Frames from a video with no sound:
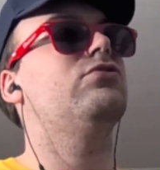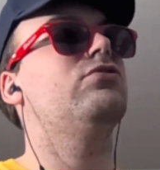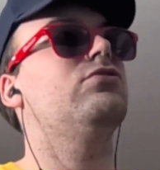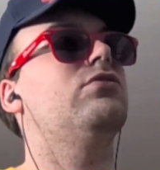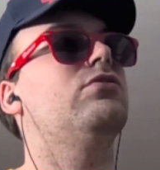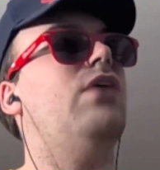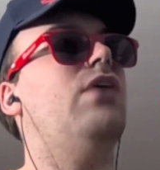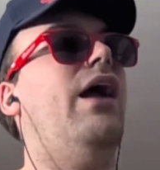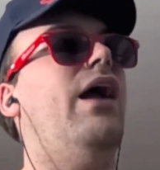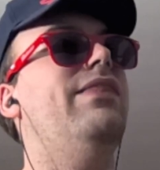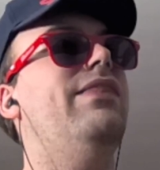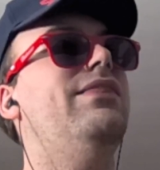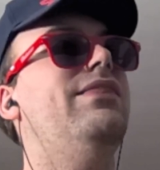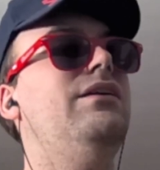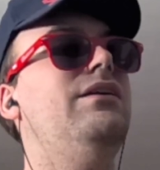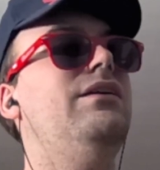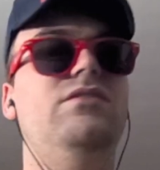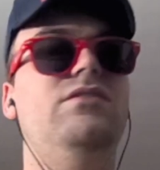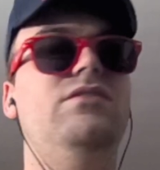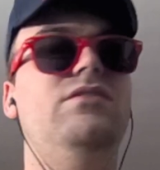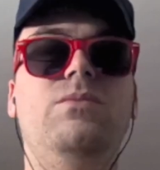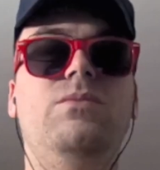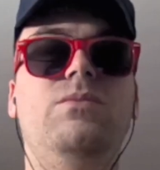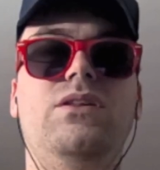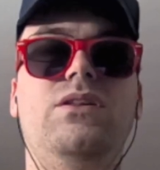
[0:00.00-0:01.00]
I think in
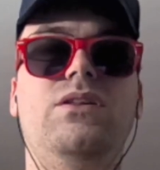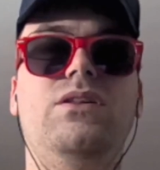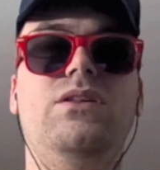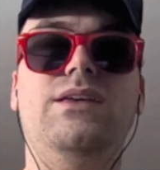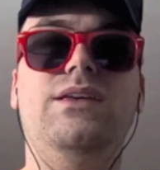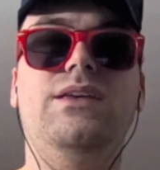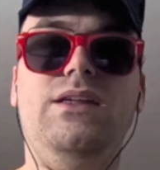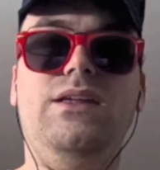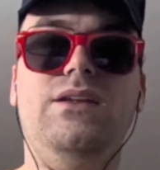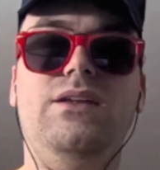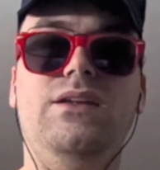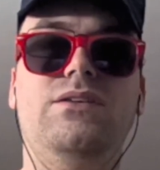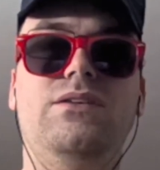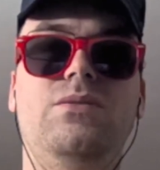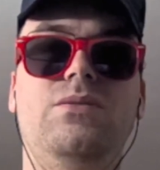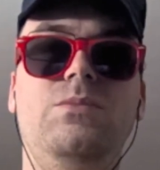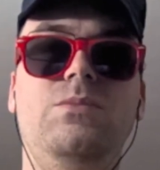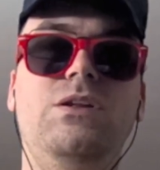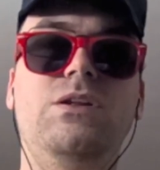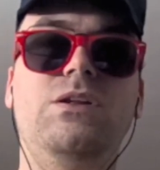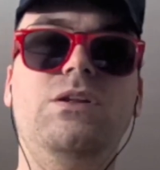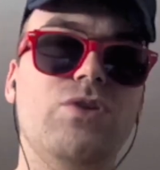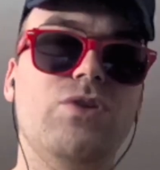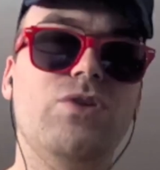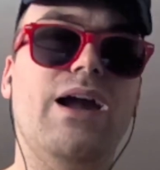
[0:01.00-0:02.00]
some of the Git commit
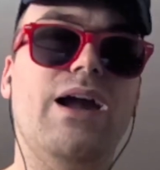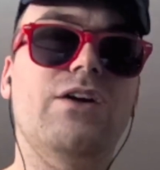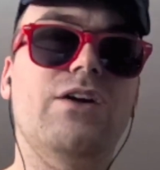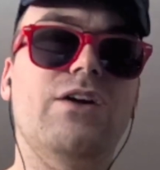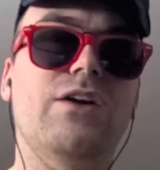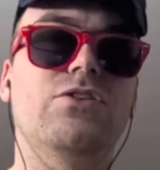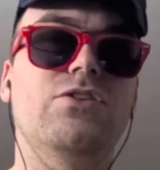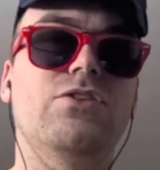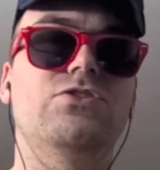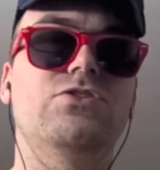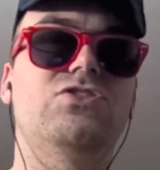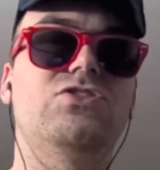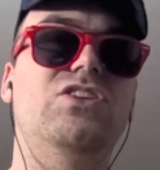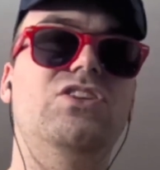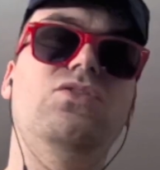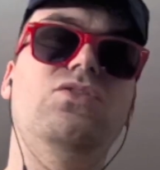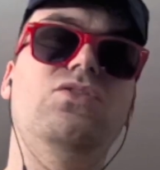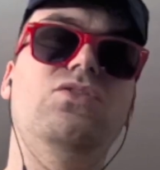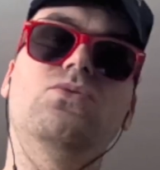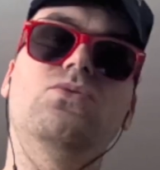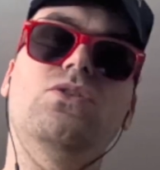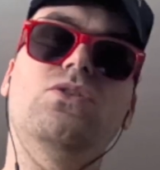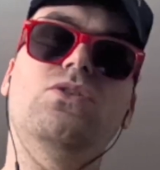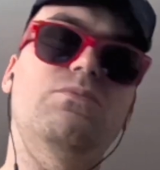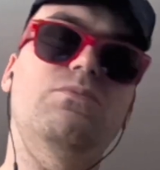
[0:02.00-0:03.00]
trackers, if you
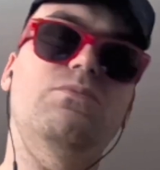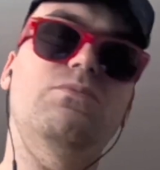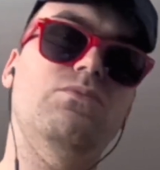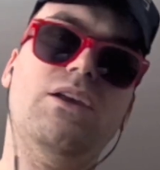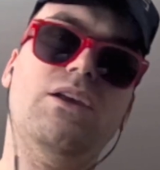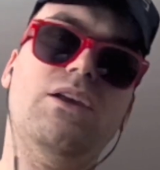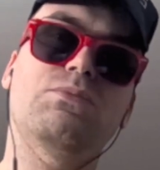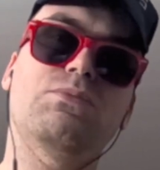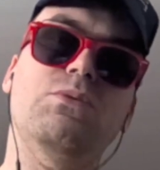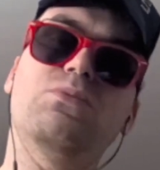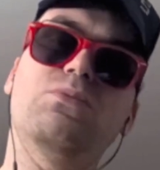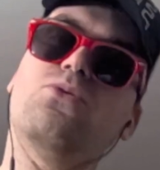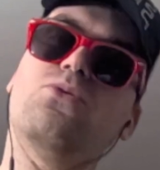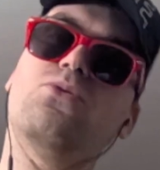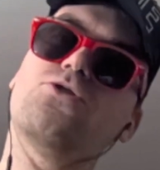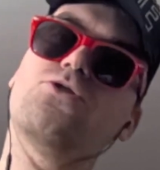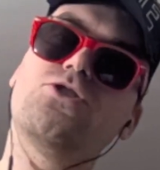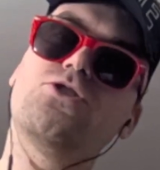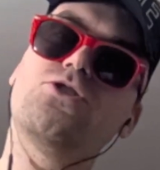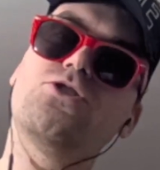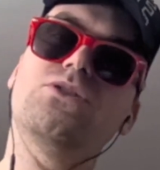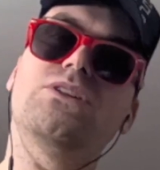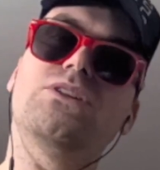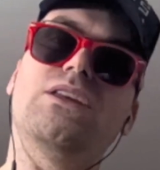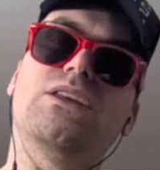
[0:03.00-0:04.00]
look
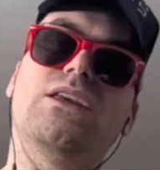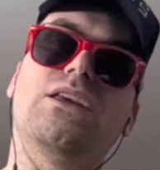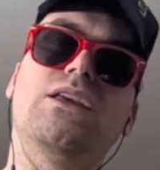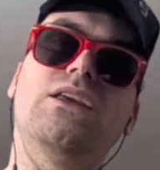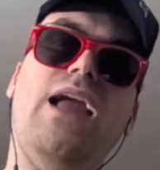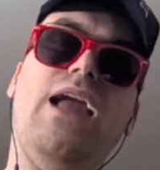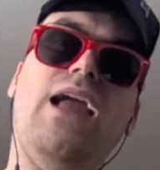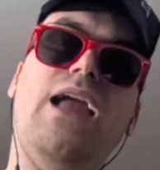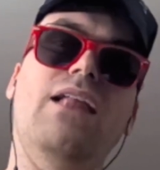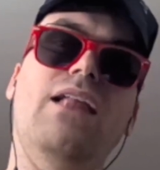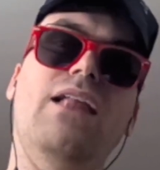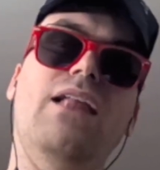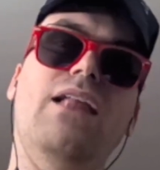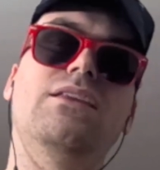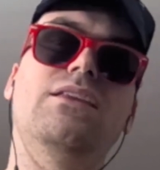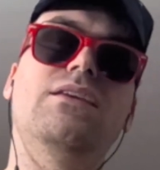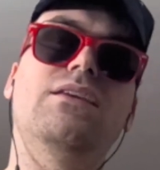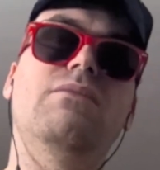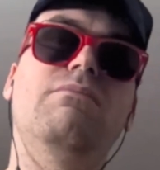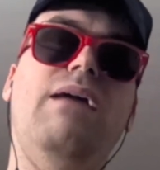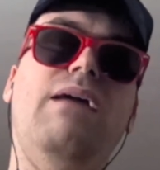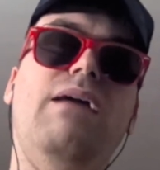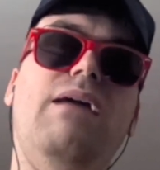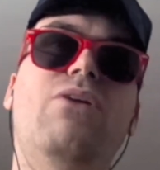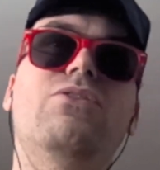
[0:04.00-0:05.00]
proportionally at the
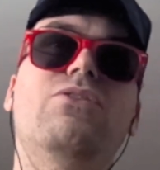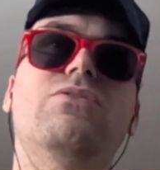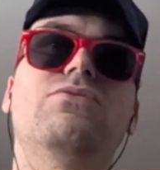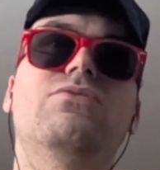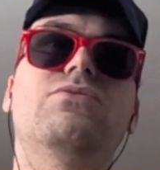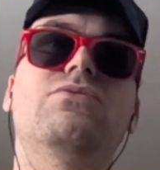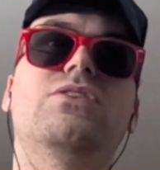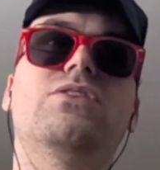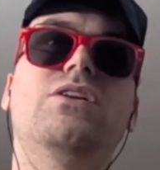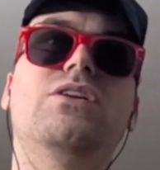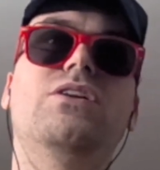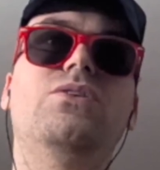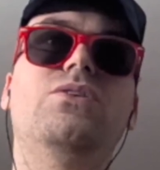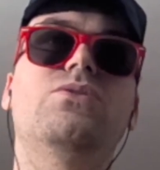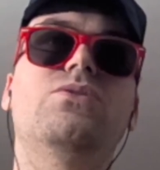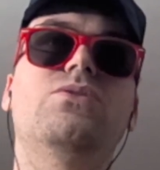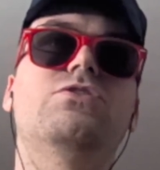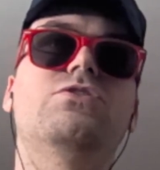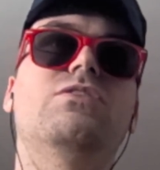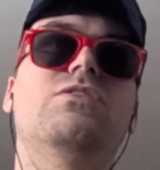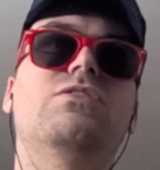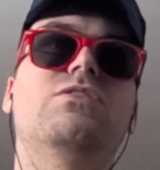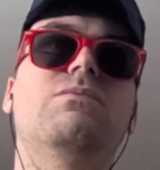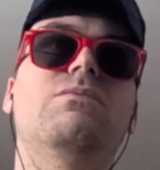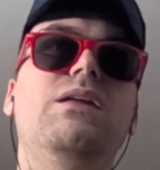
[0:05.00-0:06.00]
amount of code
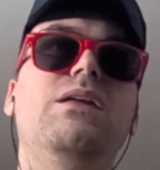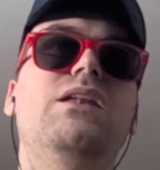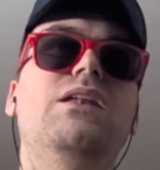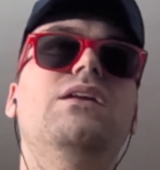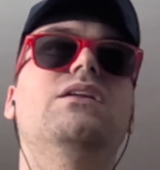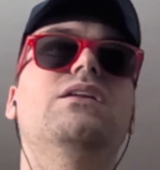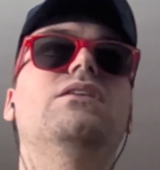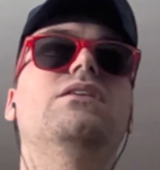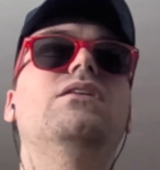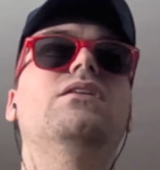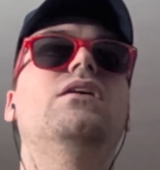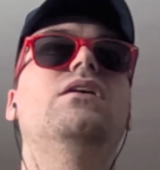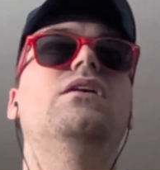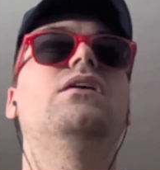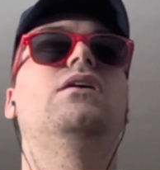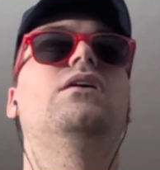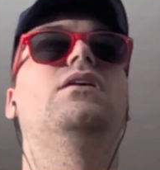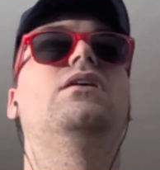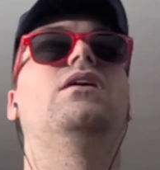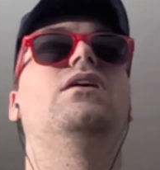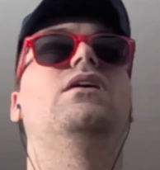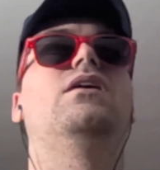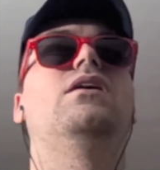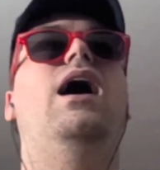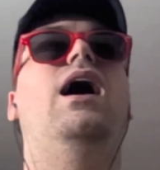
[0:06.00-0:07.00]
submitted,
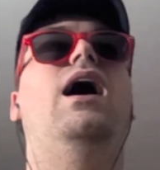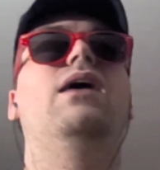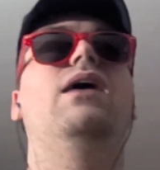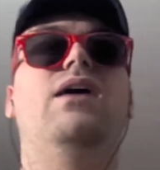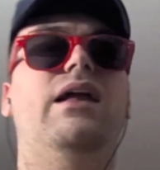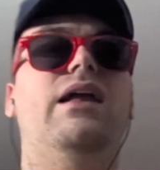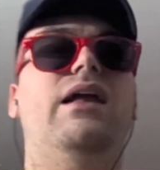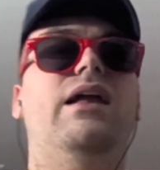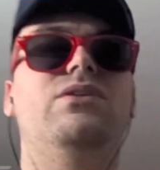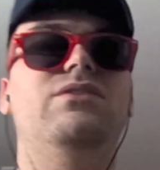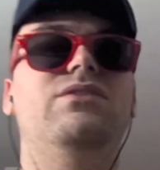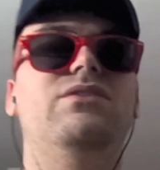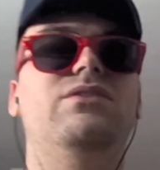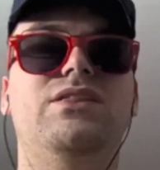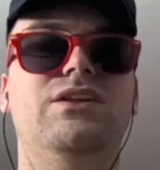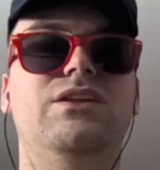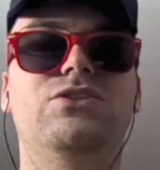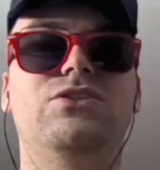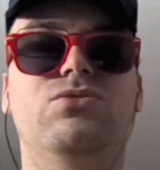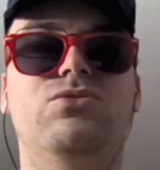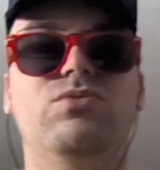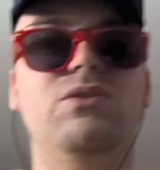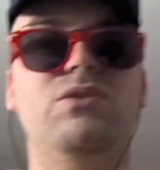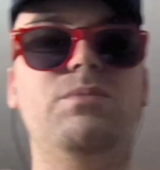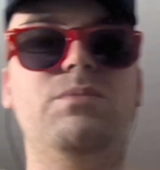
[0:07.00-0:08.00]
I don't even think the
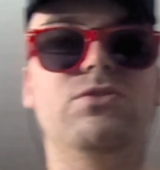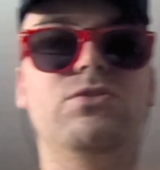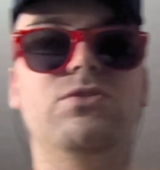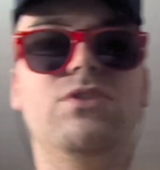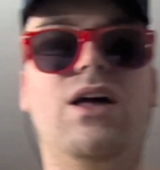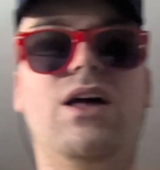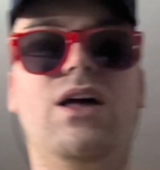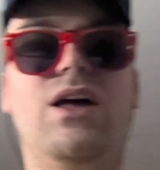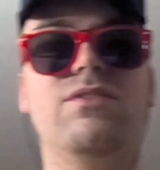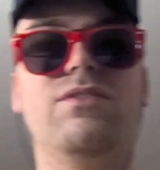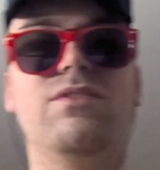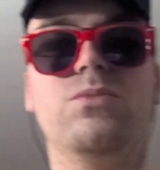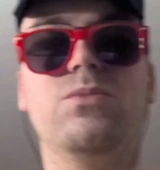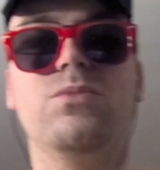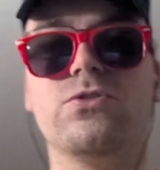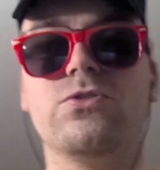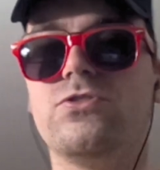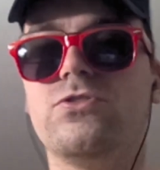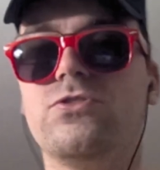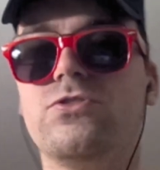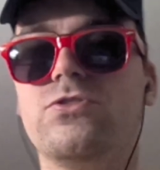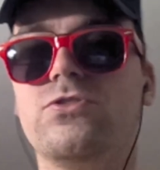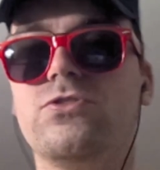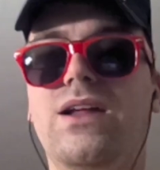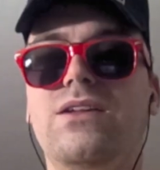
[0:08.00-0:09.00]
repo's live anymore, so
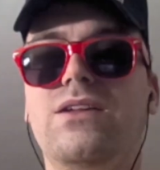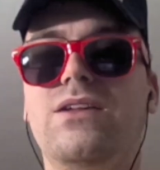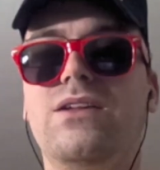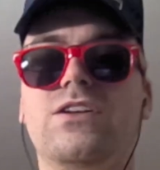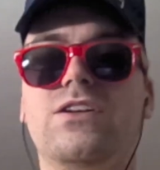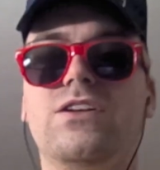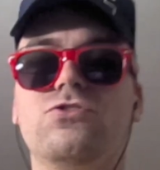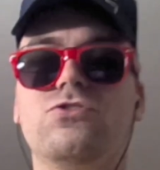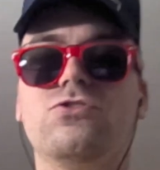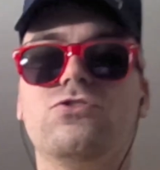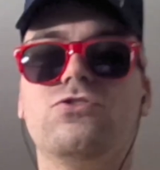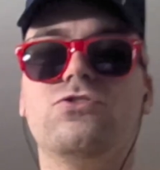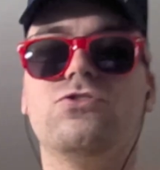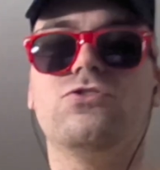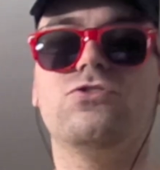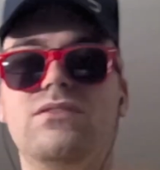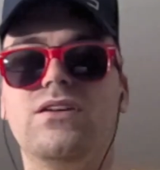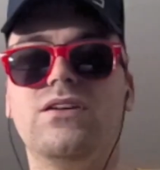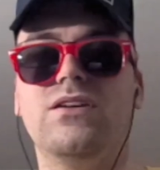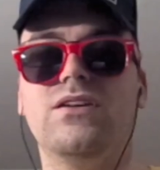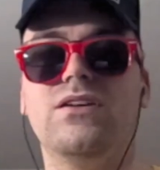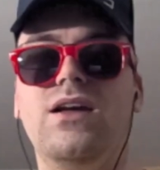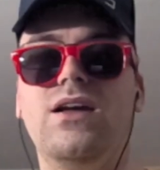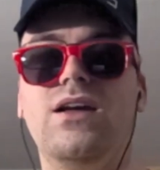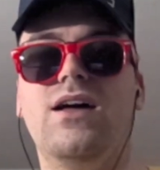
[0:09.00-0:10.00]
I'm not even going to try to look
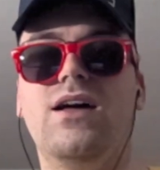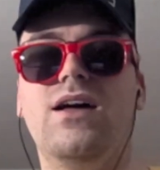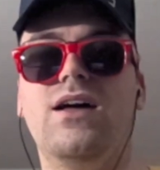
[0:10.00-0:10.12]
it up.